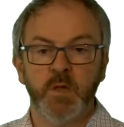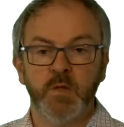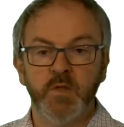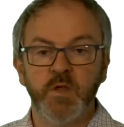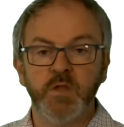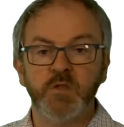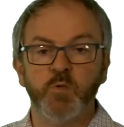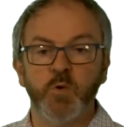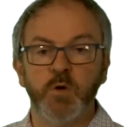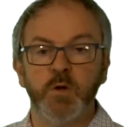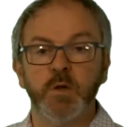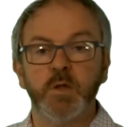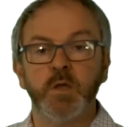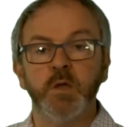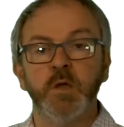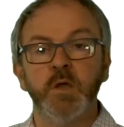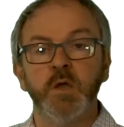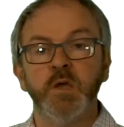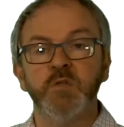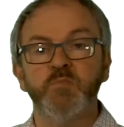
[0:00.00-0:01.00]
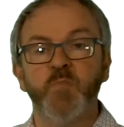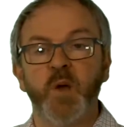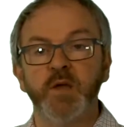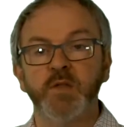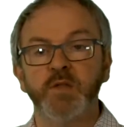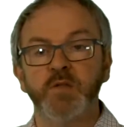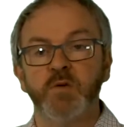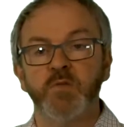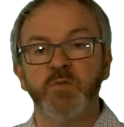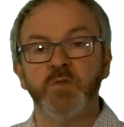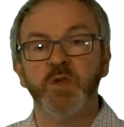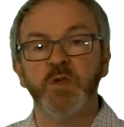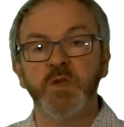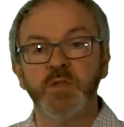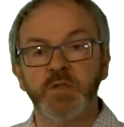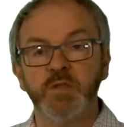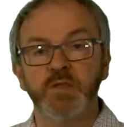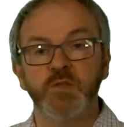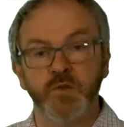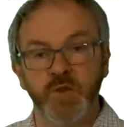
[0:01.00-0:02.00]
This work is based on this
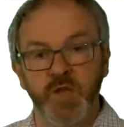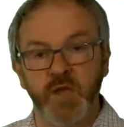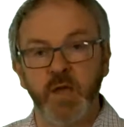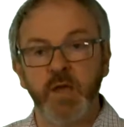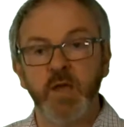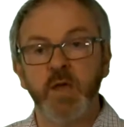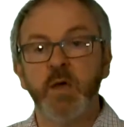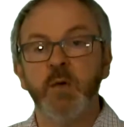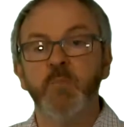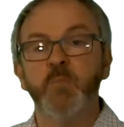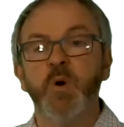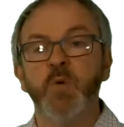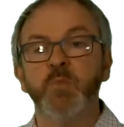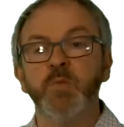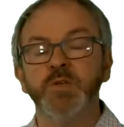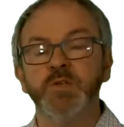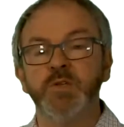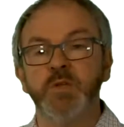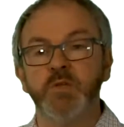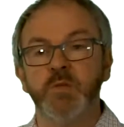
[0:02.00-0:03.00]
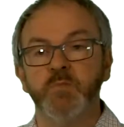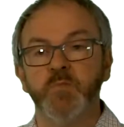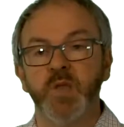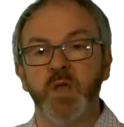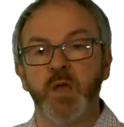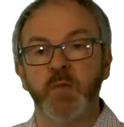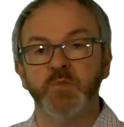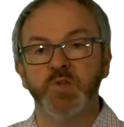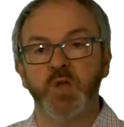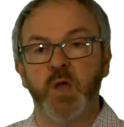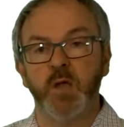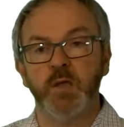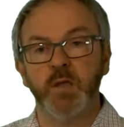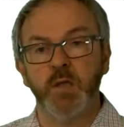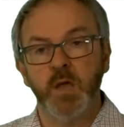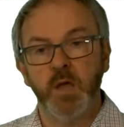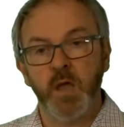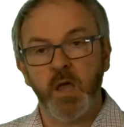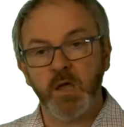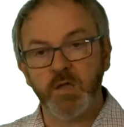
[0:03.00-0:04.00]
study published in the BMJ.
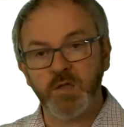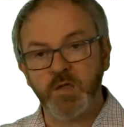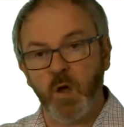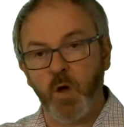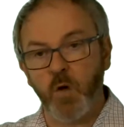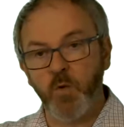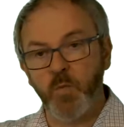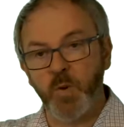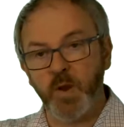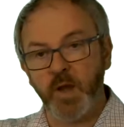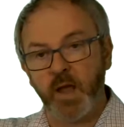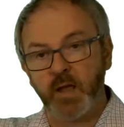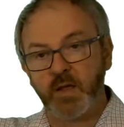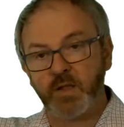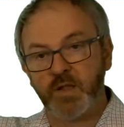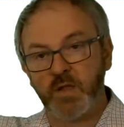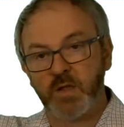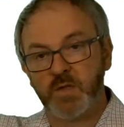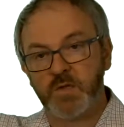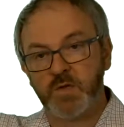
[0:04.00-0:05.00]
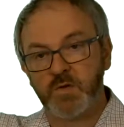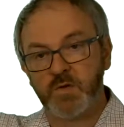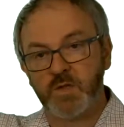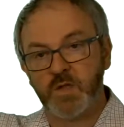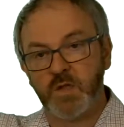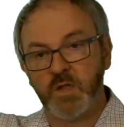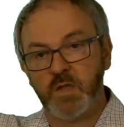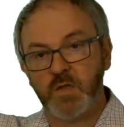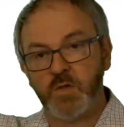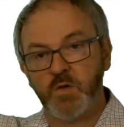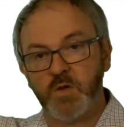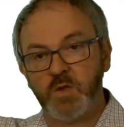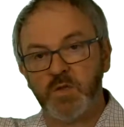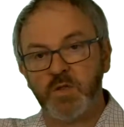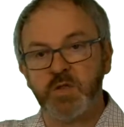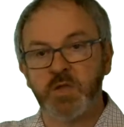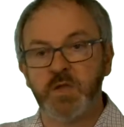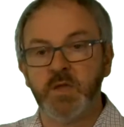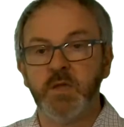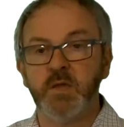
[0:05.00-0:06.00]
It's open access, just here you can
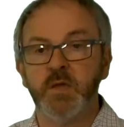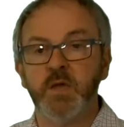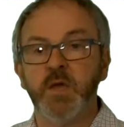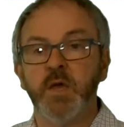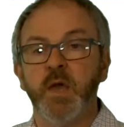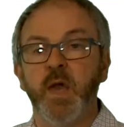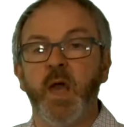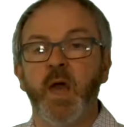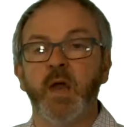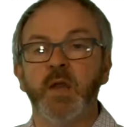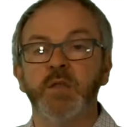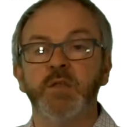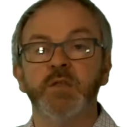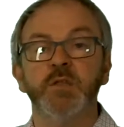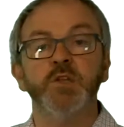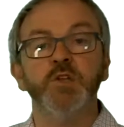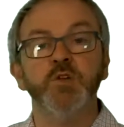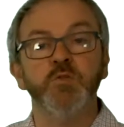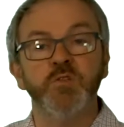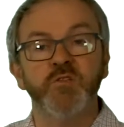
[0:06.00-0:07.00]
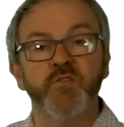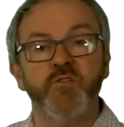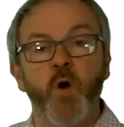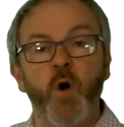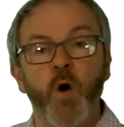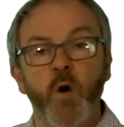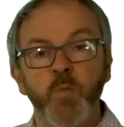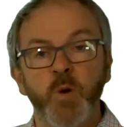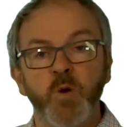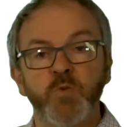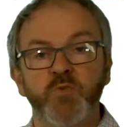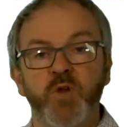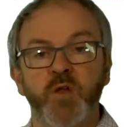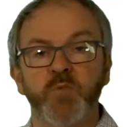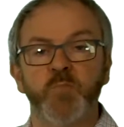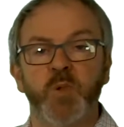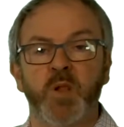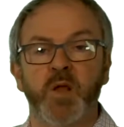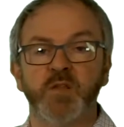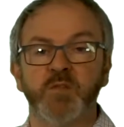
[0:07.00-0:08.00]
see, and it's the use of hormone
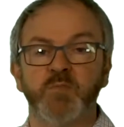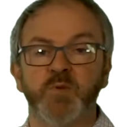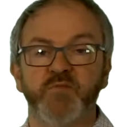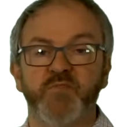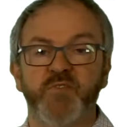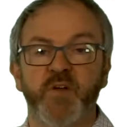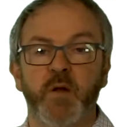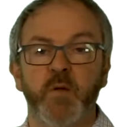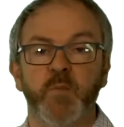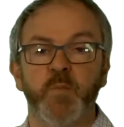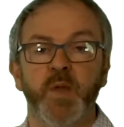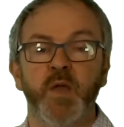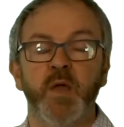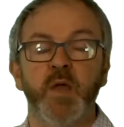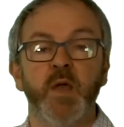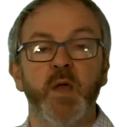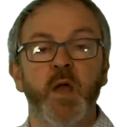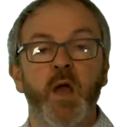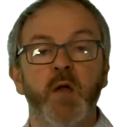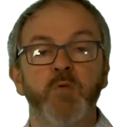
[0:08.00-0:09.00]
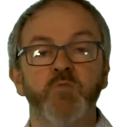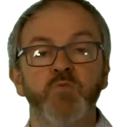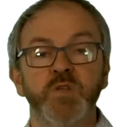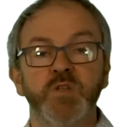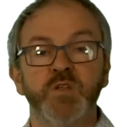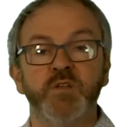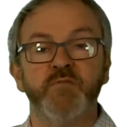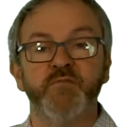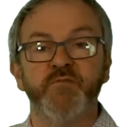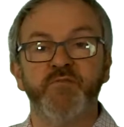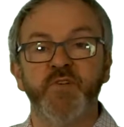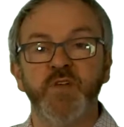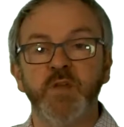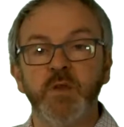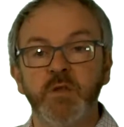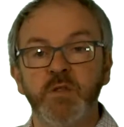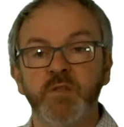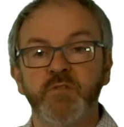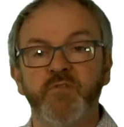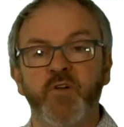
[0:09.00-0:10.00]
replacement therapy and risk of
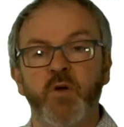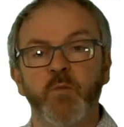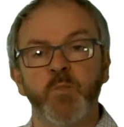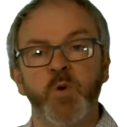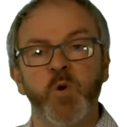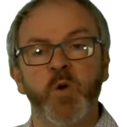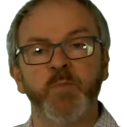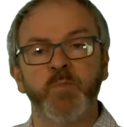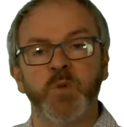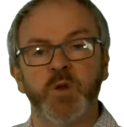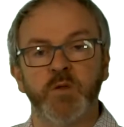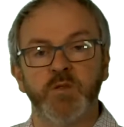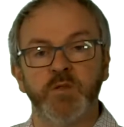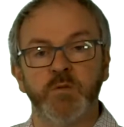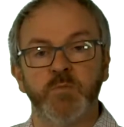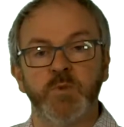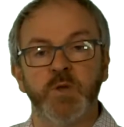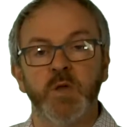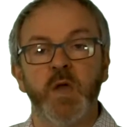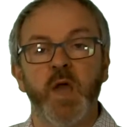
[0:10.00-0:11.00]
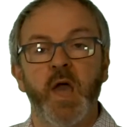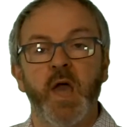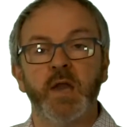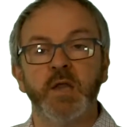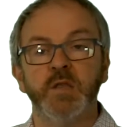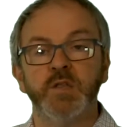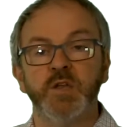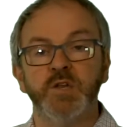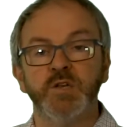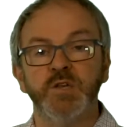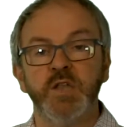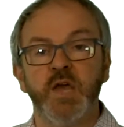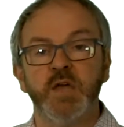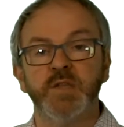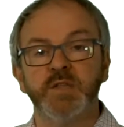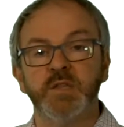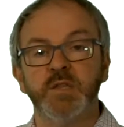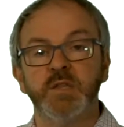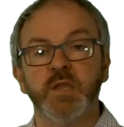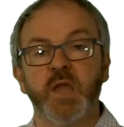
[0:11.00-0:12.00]
venous thromboembolism, and it's a
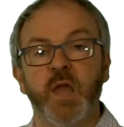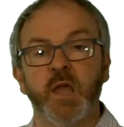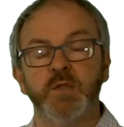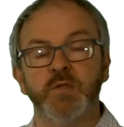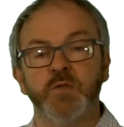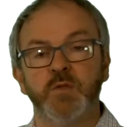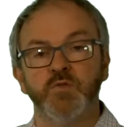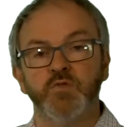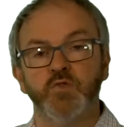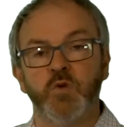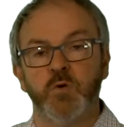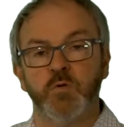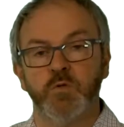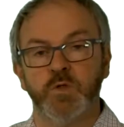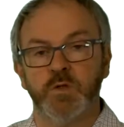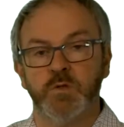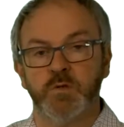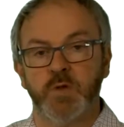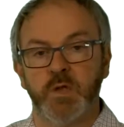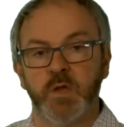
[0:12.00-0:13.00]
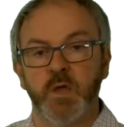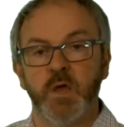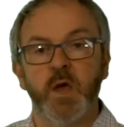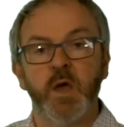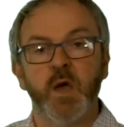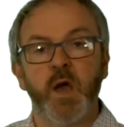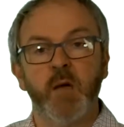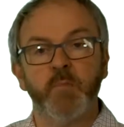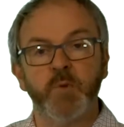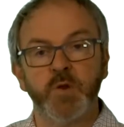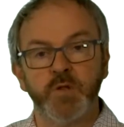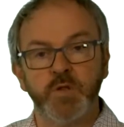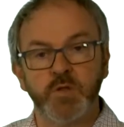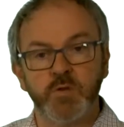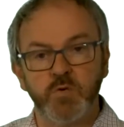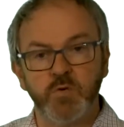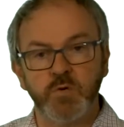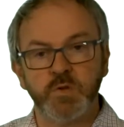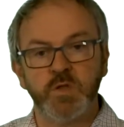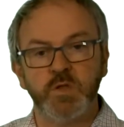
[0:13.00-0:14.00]
nested case control study. I'm going to
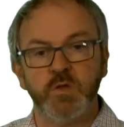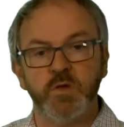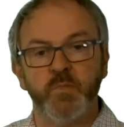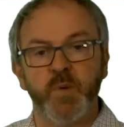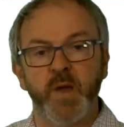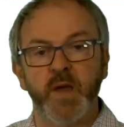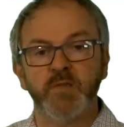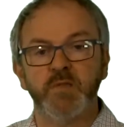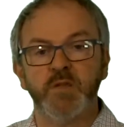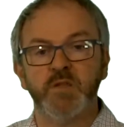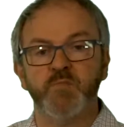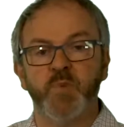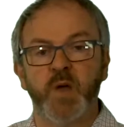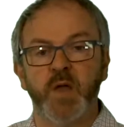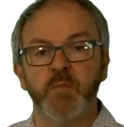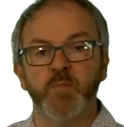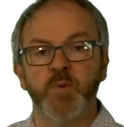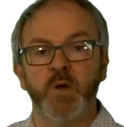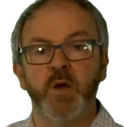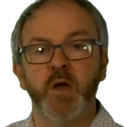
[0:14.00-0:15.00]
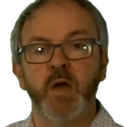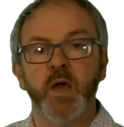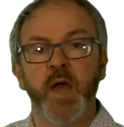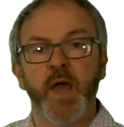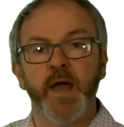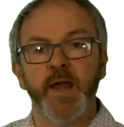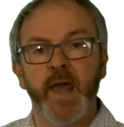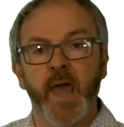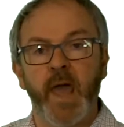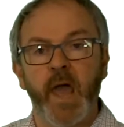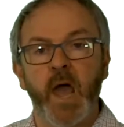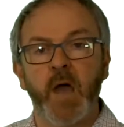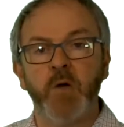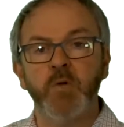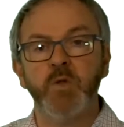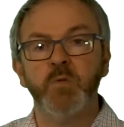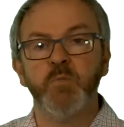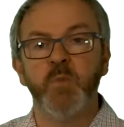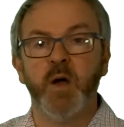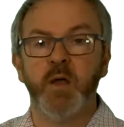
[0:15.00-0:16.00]
talk to you about this paper and how
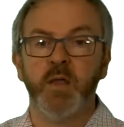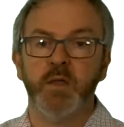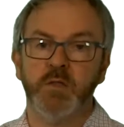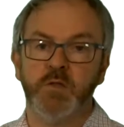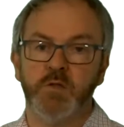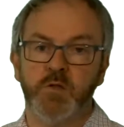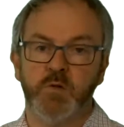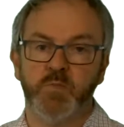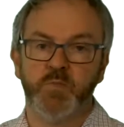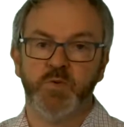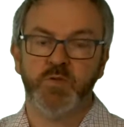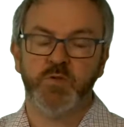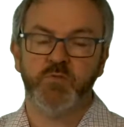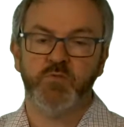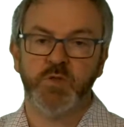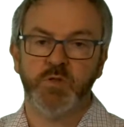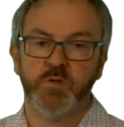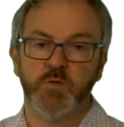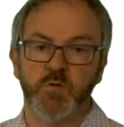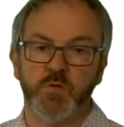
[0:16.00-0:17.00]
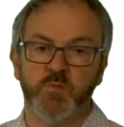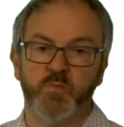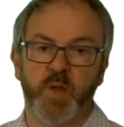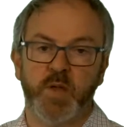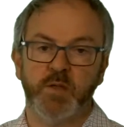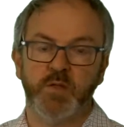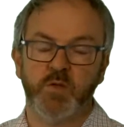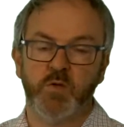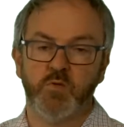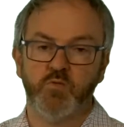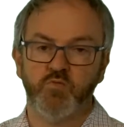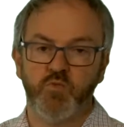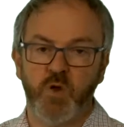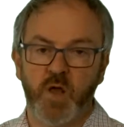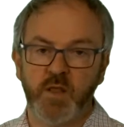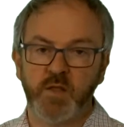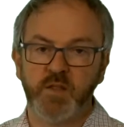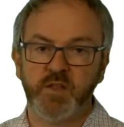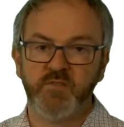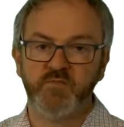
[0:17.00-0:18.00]
you might interpret the results based on
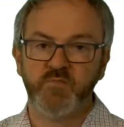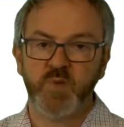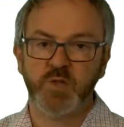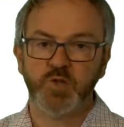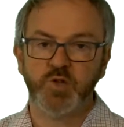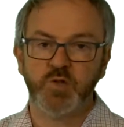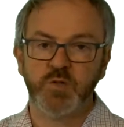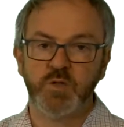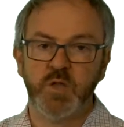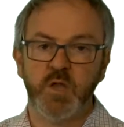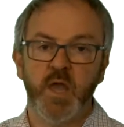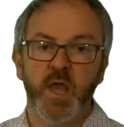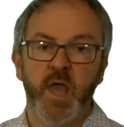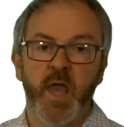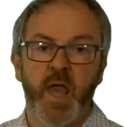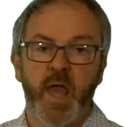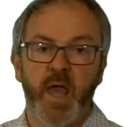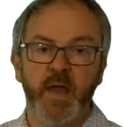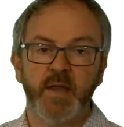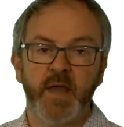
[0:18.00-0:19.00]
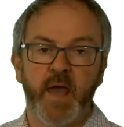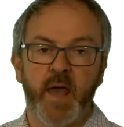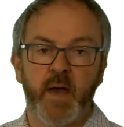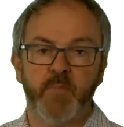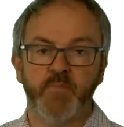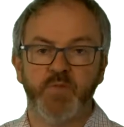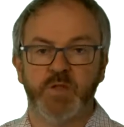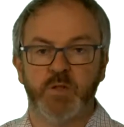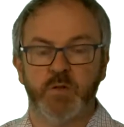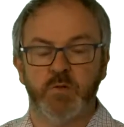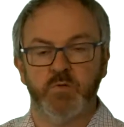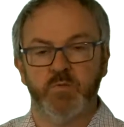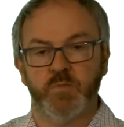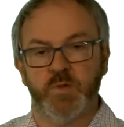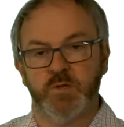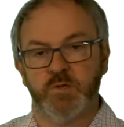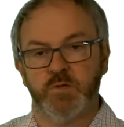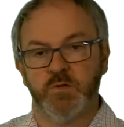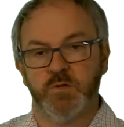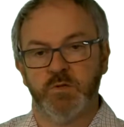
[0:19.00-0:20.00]
relative measures and absolute
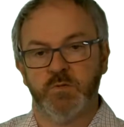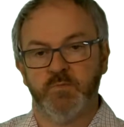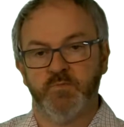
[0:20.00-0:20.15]
measures.